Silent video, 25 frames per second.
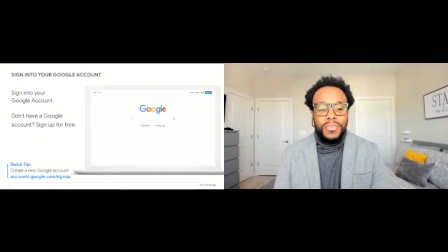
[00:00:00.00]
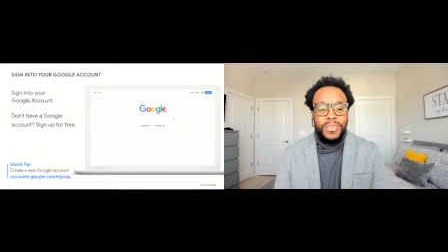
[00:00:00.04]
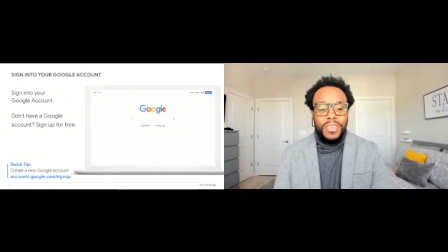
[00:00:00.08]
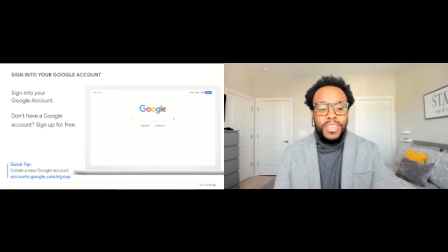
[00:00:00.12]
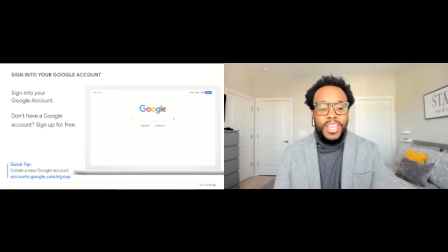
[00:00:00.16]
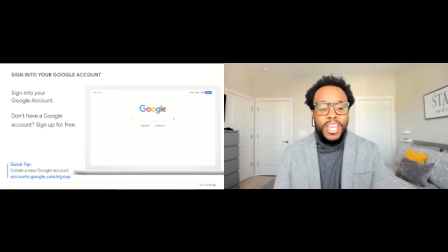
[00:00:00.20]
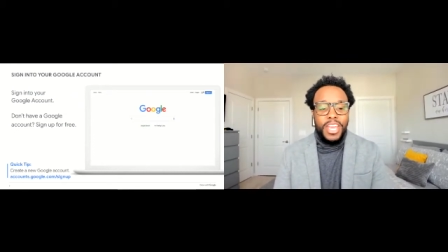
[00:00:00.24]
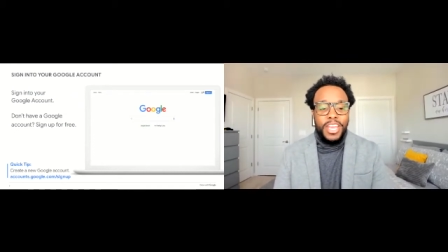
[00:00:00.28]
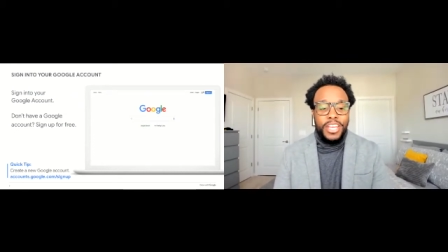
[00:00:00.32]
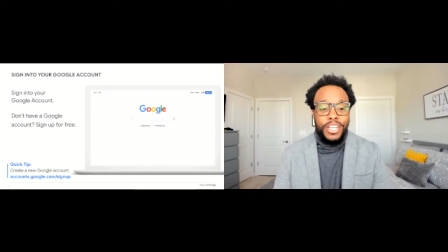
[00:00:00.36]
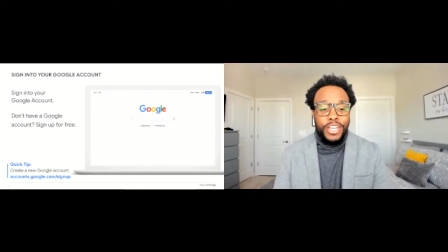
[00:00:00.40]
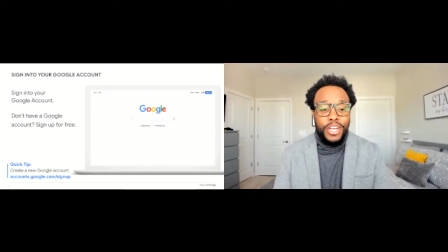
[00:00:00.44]

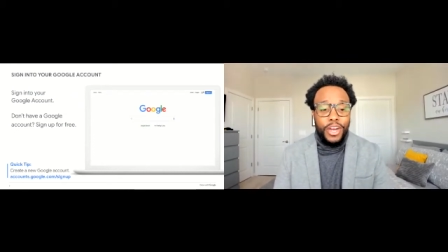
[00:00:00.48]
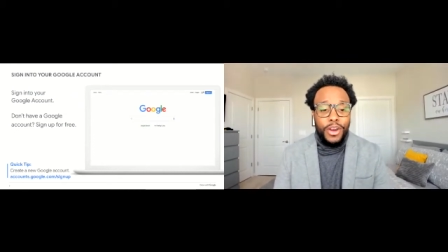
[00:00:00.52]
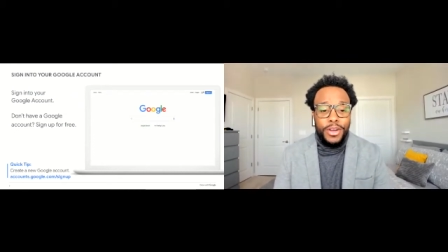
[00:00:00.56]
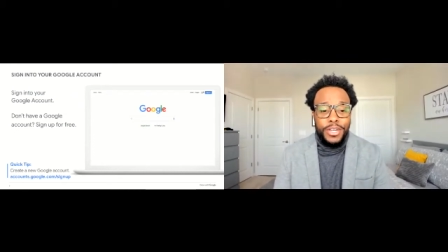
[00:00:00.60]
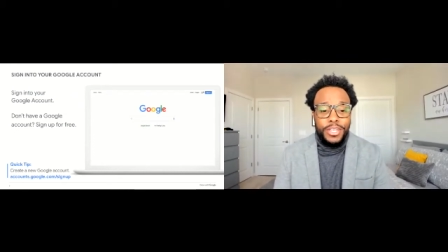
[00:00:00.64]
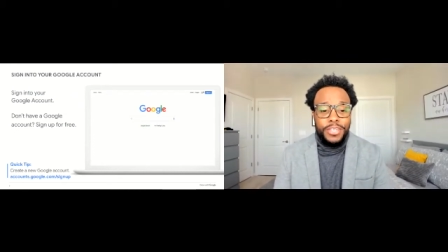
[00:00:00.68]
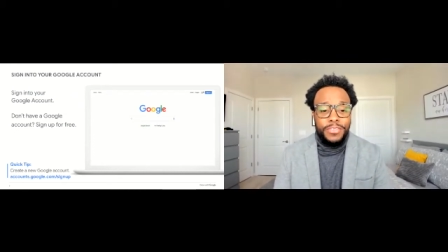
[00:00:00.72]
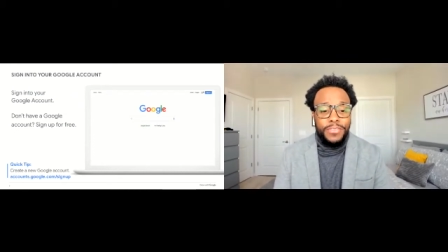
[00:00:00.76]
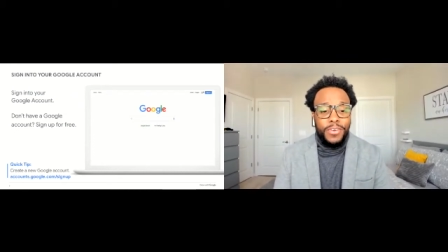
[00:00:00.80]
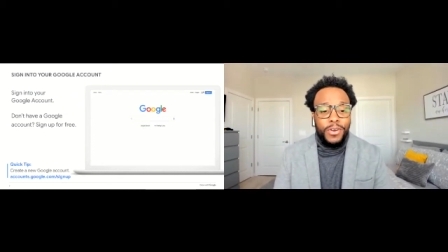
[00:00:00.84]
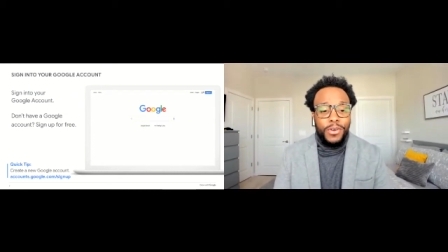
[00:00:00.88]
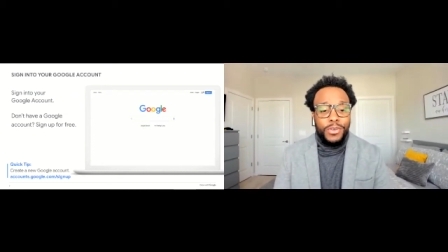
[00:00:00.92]

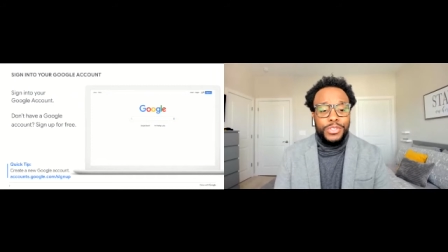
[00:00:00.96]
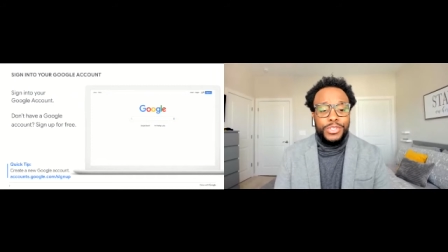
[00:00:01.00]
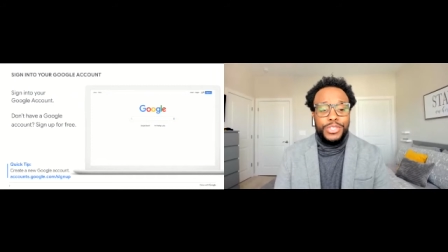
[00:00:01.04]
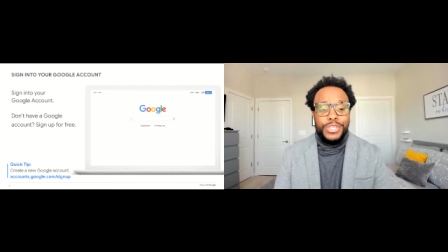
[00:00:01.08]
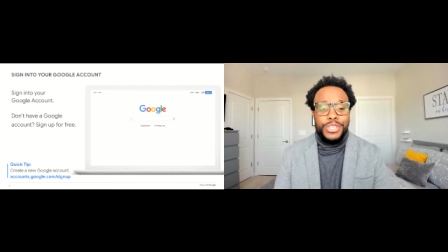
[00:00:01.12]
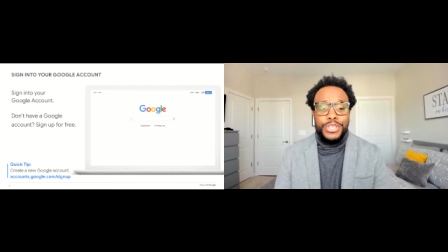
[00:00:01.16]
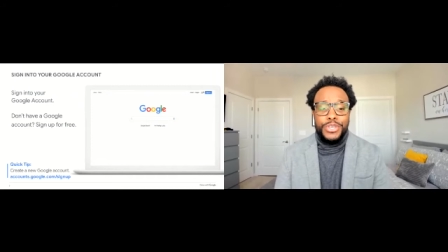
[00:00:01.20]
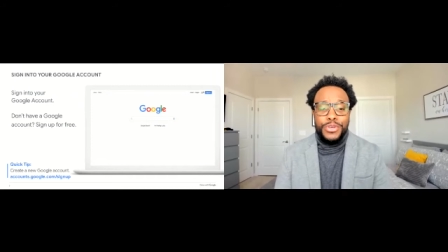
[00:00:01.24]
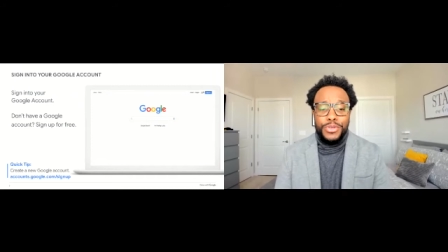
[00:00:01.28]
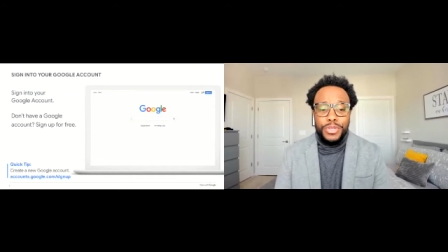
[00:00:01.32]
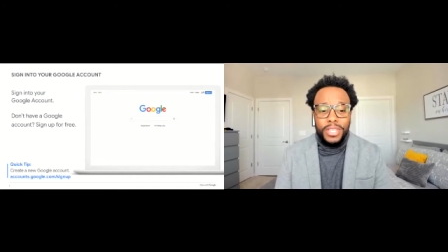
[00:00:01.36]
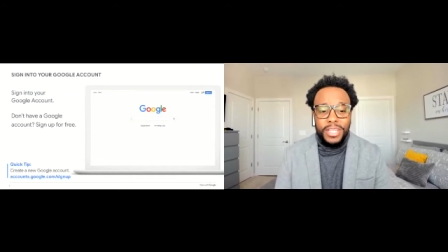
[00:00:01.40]
encourage folks to
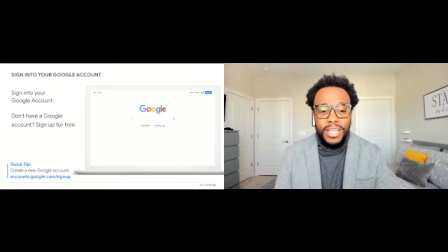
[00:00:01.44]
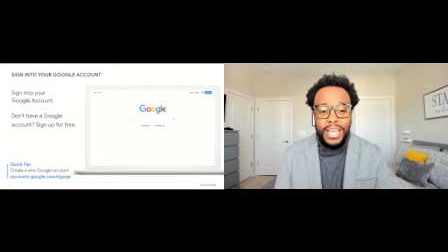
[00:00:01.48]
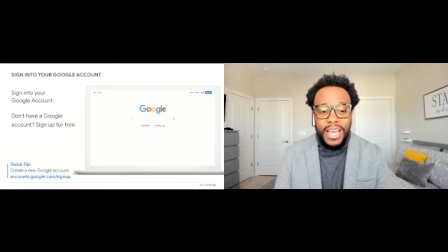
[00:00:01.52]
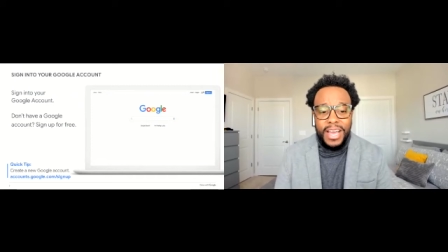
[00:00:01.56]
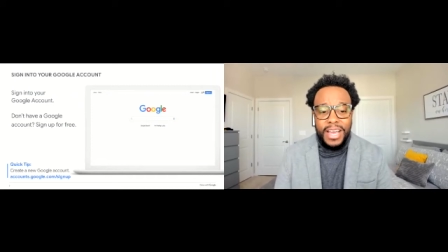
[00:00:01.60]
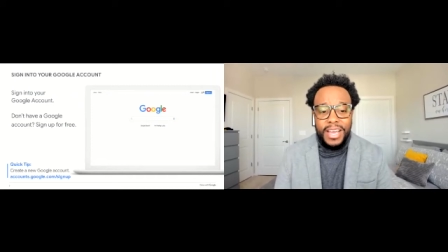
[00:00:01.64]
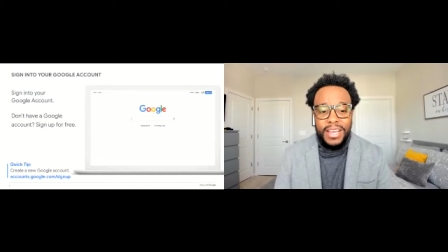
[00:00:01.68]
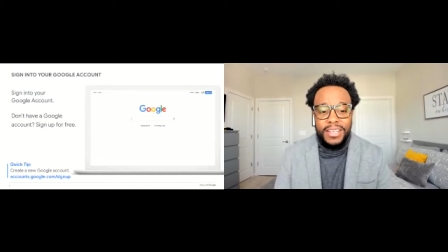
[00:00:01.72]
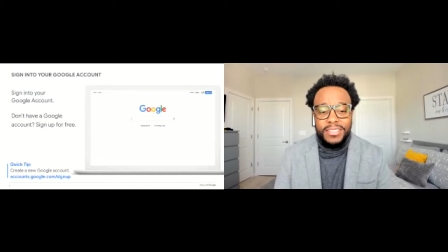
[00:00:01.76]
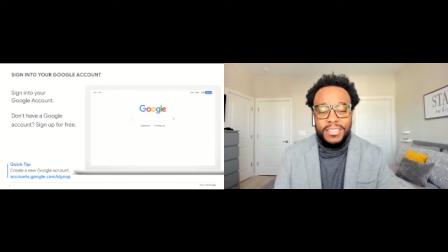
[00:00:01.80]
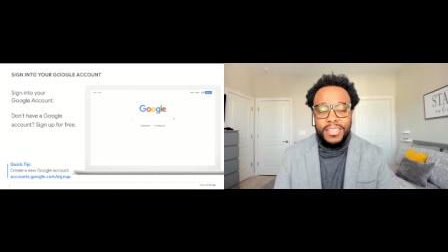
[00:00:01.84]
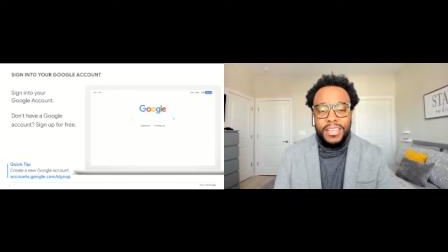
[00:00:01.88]

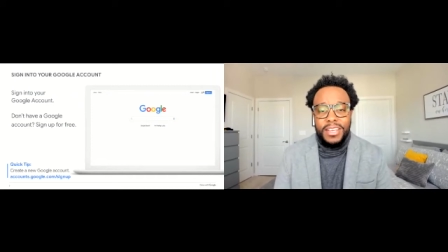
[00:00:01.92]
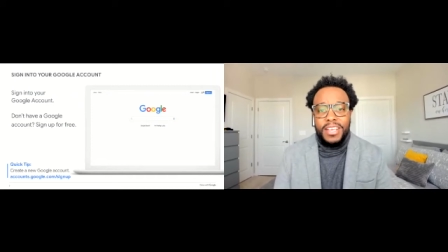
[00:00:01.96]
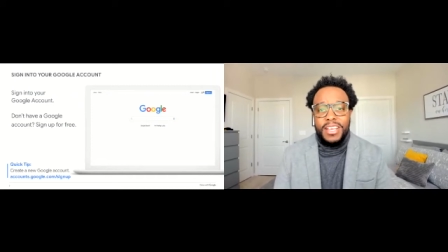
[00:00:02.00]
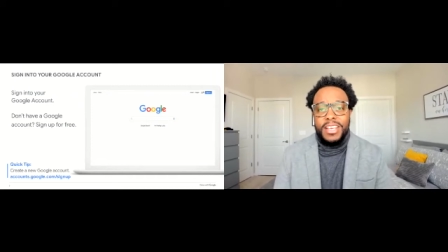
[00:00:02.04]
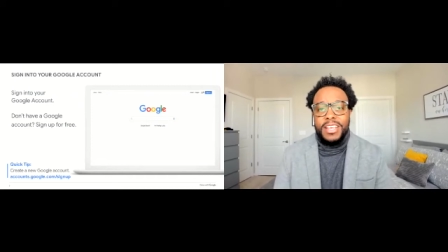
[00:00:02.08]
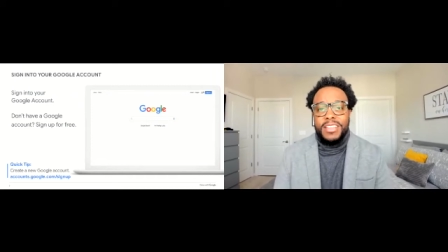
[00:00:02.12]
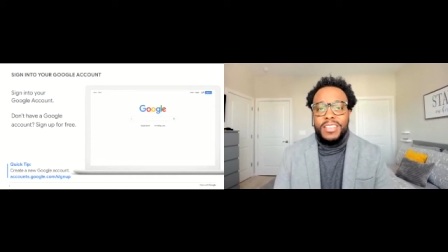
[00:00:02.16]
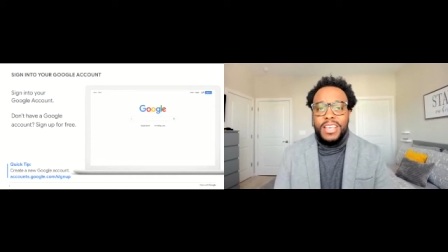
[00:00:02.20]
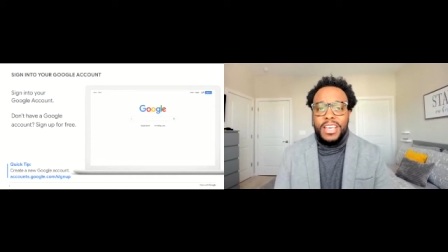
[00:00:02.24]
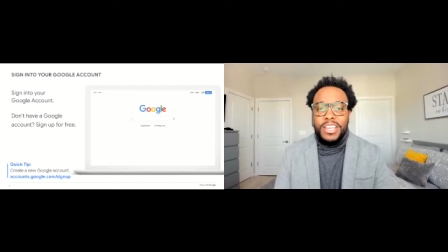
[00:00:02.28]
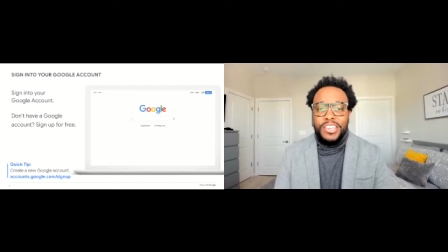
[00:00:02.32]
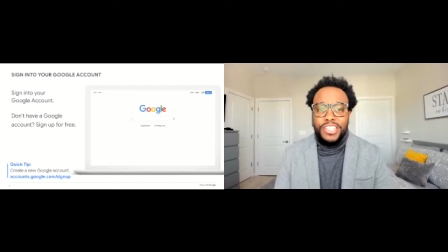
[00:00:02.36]
utilize
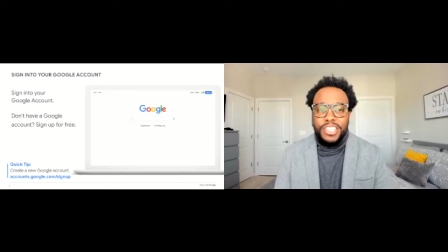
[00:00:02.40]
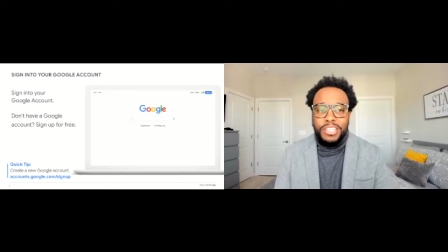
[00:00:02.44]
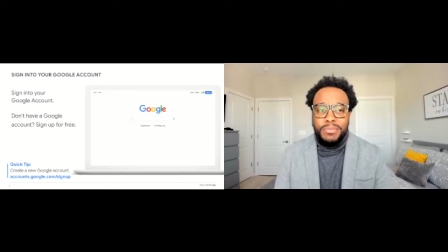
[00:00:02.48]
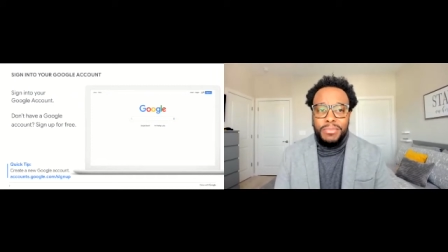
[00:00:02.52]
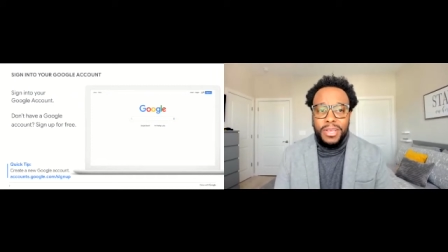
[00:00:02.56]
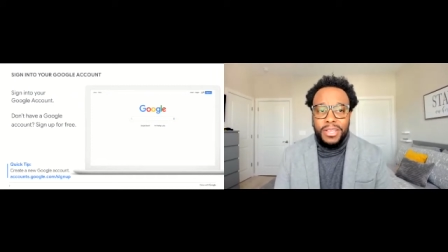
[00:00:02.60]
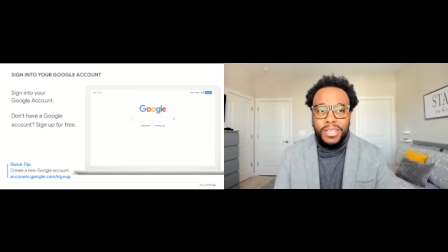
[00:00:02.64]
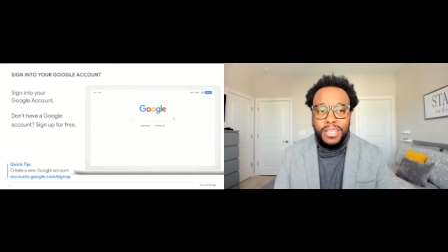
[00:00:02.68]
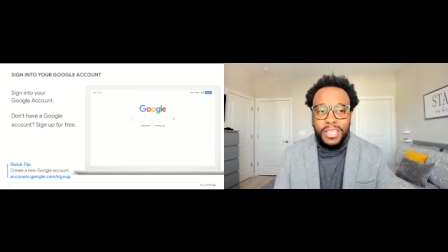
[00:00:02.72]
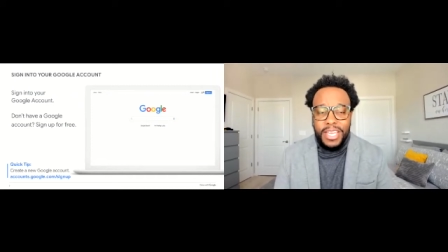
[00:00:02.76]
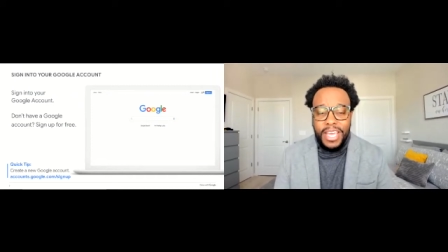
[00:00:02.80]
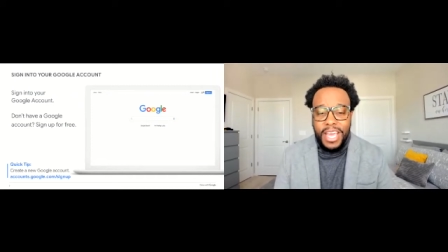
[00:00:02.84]
that
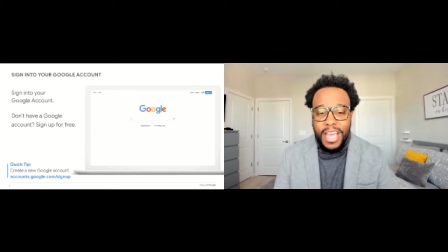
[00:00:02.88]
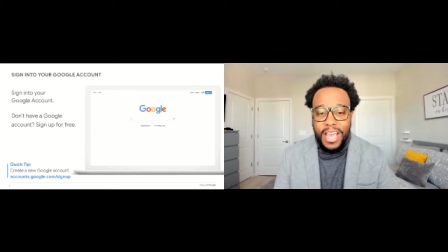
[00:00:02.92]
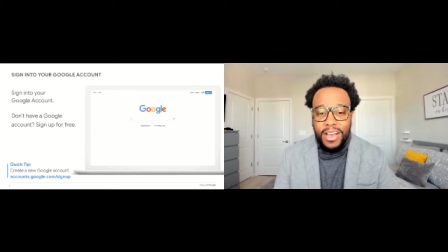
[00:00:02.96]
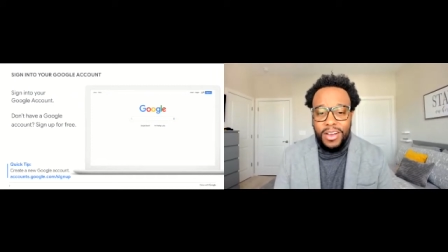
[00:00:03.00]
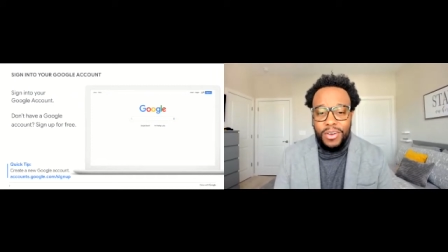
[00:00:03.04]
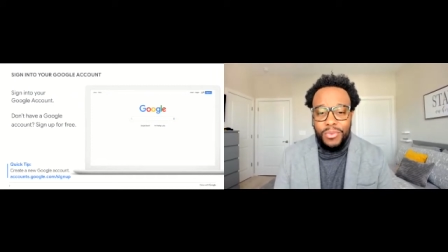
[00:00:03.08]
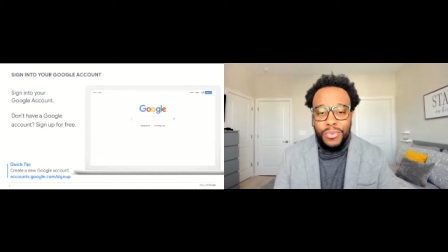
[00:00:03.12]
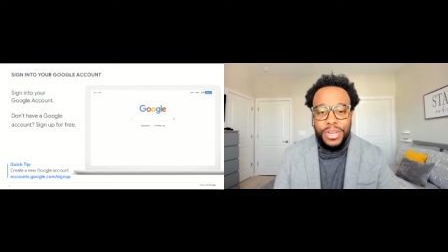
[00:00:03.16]
Gmail account.